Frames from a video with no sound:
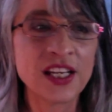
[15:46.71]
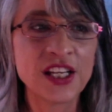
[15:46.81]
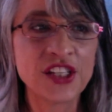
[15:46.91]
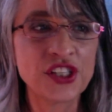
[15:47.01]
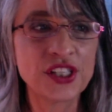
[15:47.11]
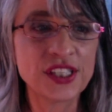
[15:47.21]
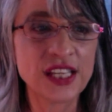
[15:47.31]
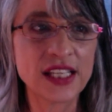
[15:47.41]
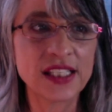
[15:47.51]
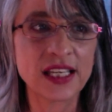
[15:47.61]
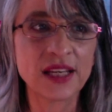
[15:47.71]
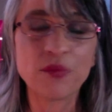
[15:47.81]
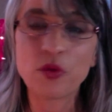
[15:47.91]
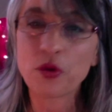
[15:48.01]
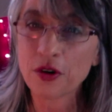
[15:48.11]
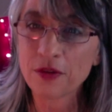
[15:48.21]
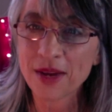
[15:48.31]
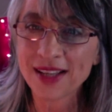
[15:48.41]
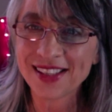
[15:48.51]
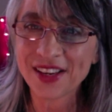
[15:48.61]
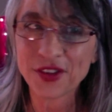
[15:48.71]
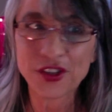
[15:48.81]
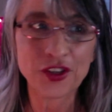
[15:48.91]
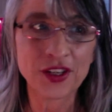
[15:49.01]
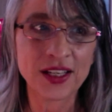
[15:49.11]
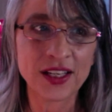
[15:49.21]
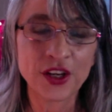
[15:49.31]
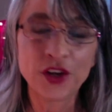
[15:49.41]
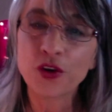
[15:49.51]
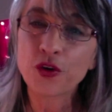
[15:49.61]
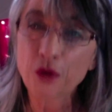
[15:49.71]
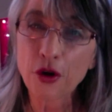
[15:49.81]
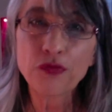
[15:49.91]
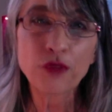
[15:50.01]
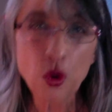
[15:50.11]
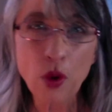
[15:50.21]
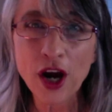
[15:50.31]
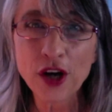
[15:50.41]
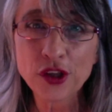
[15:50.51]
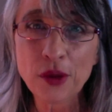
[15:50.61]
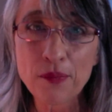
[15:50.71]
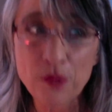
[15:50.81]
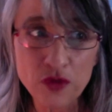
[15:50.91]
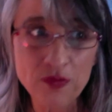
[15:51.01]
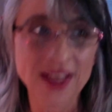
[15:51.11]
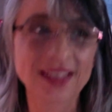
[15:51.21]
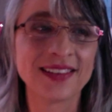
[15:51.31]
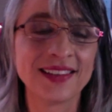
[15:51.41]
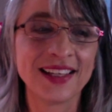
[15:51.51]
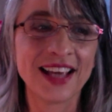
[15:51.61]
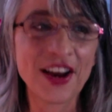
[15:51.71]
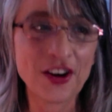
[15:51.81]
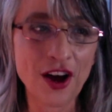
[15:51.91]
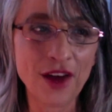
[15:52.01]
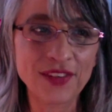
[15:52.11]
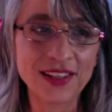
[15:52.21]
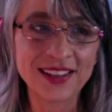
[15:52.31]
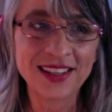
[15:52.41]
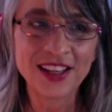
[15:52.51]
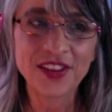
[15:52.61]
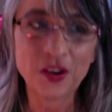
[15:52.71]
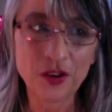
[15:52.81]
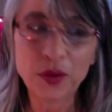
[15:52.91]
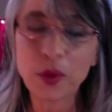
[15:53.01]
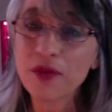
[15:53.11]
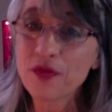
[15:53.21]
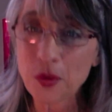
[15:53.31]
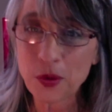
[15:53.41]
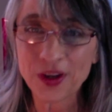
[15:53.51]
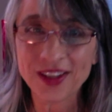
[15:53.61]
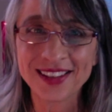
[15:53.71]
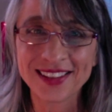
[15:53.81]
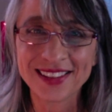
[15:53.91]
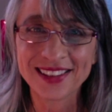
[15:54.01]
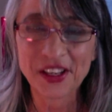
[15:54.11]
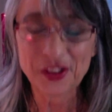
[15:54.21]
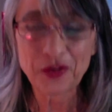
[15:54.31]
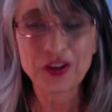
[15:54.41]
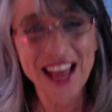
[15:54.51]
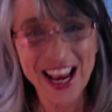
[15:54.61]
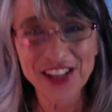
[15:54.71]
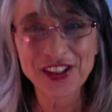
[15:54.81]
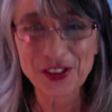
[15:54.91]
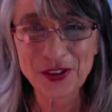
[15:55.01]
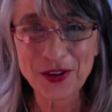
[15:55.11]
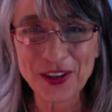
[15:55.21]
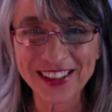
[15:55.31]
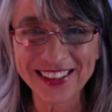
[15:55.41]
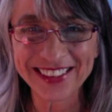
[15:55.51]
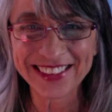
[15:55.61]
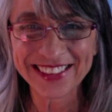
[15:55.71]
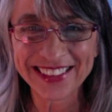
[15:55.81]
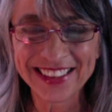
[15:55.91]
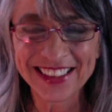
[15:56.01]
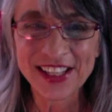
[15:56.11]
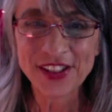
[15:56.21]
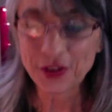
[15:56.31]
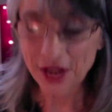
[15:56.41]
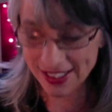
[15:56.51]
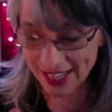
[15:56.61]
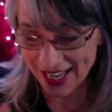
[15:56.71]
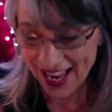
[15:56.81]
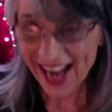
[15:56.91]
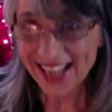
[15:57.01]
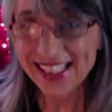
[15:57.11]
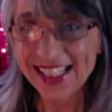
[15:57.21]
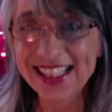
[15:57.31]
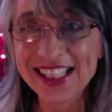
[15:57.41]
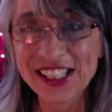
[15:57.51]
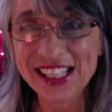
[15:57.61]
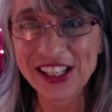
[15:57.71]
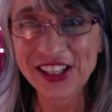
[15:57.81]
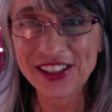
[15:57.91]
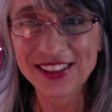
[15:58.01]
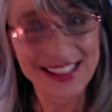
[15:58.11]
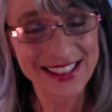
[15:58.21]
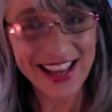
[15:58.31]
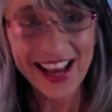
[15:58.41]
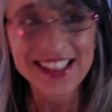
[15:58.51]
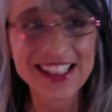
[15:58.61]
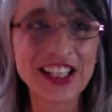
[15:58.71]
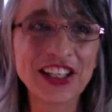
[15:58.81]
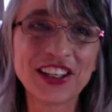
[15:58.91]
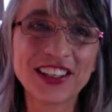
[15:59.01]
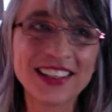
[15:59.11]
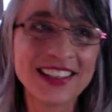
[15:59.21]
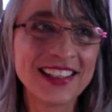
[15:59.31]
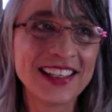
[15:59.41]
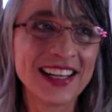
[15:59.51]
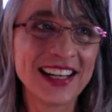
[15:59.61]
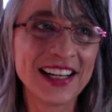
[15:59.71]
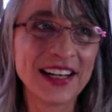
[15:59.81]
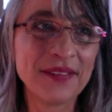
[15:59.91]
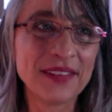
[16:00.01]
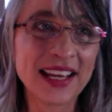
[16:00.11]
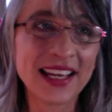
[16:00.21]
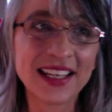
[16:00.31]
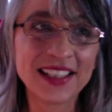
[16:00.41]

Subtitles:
She says in More Myself a Journey, growth requires movement, and often the only way forward is through an exit door. So as I exit this year, this last year, and